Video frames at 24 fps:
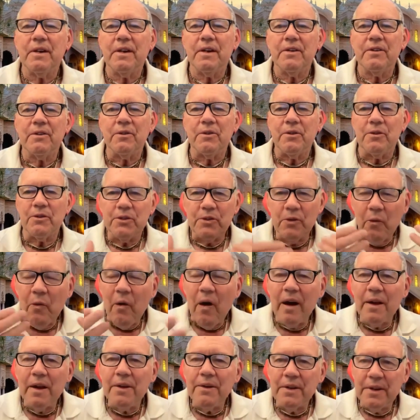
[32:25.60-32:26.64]
So there's a
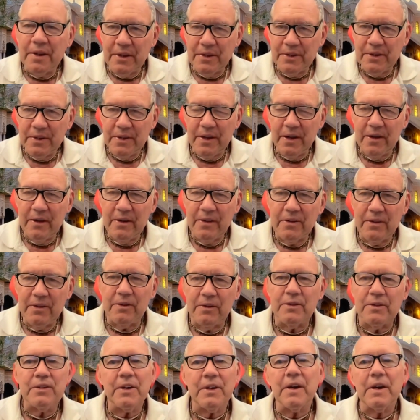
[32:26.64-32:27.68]
oneness there.
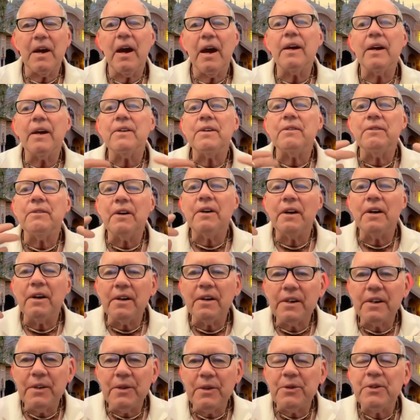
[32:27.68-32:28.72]
There's a kind of a
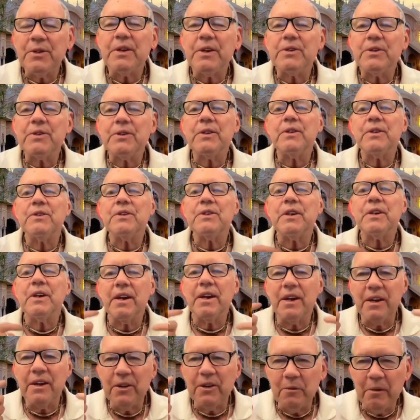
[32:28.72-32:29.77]

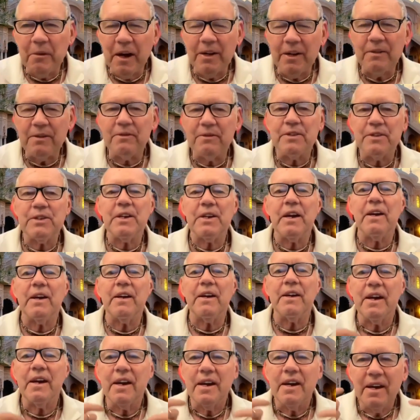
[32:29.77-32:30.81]
consistency, you might even
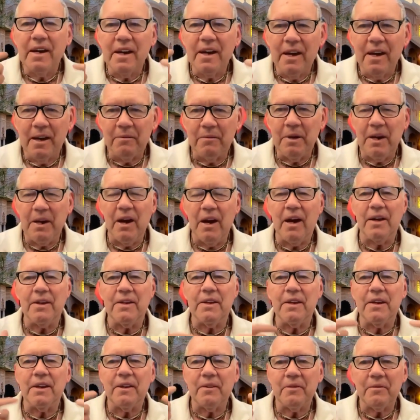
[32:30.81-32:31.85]
say a
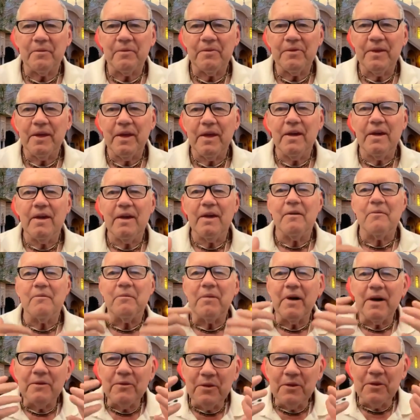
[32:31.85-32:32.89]
monotony.
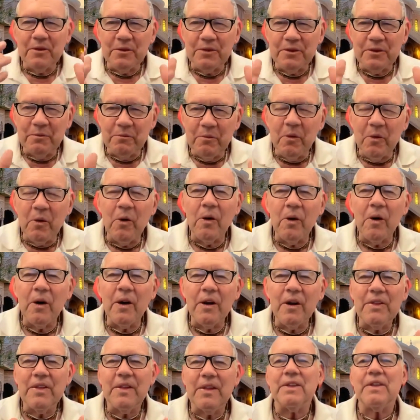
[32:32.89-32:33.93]
But there's
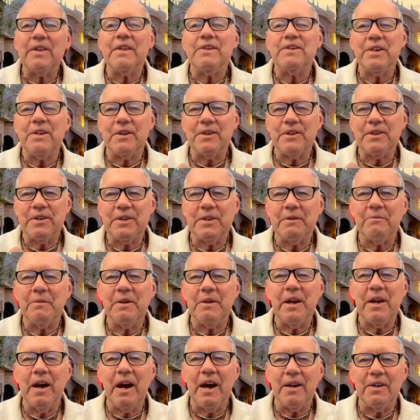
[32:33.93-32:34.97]
more than just the
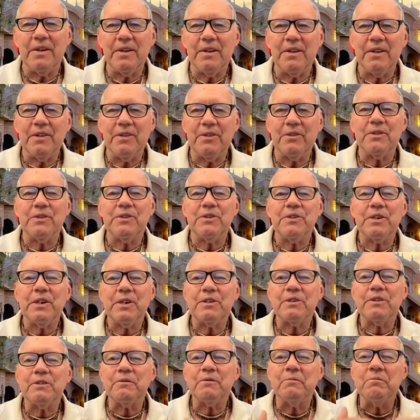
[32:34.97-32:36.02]
monotony. There's
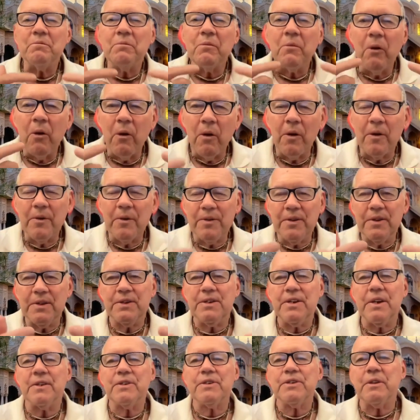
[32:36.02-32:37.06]
just more than
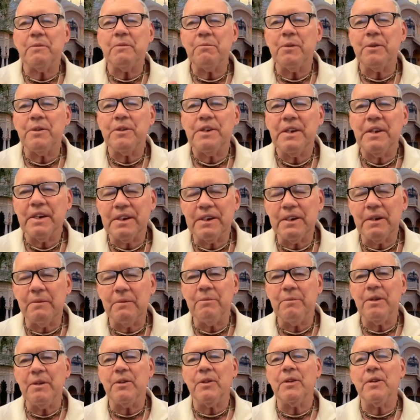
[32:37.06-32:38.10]
just the
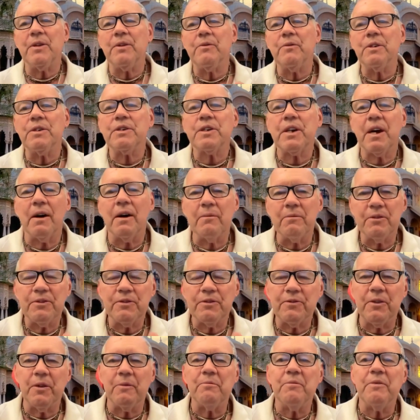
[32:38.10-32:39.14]
predictability which comes
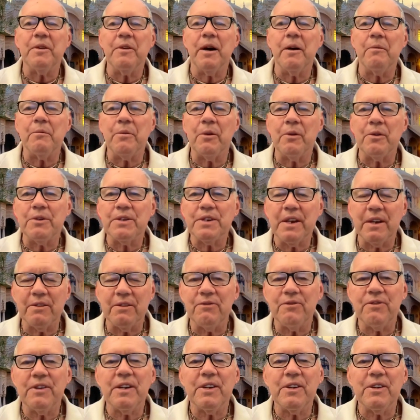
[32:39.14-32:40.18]
from numbers
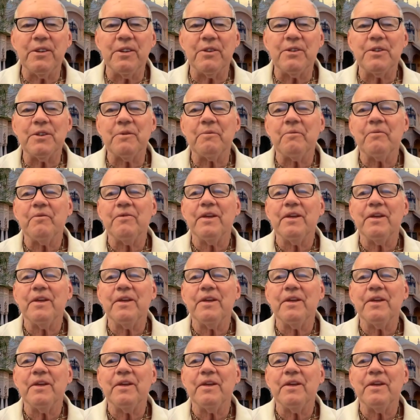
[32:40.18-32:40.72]
and figures.